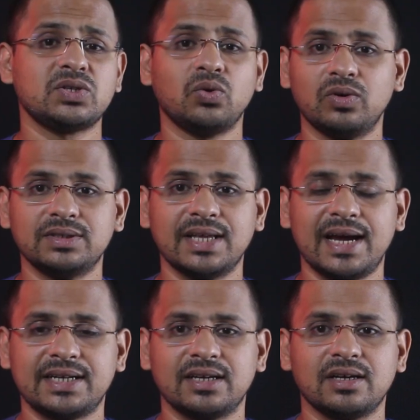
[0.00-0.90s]
note
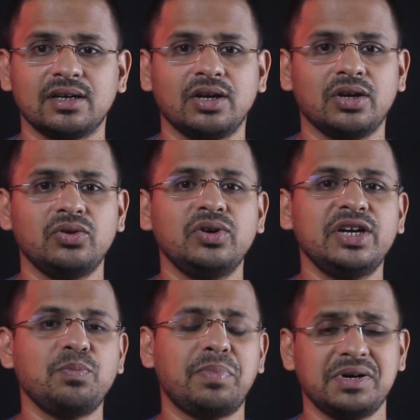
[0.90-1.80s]
that you need
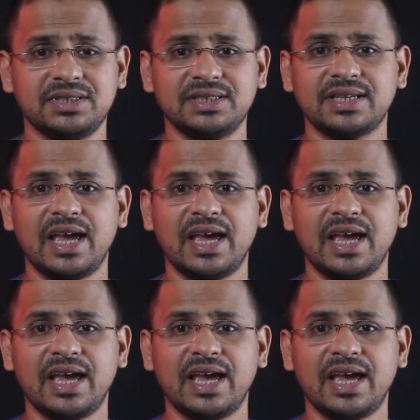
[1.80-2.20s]
to purchase